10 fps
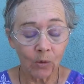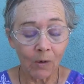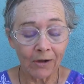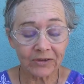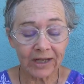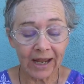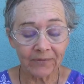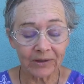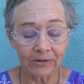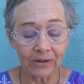whilst
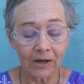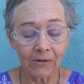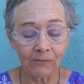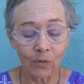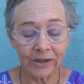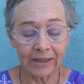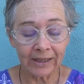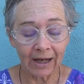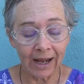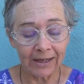heaven afforded
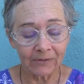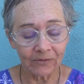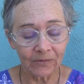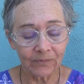life.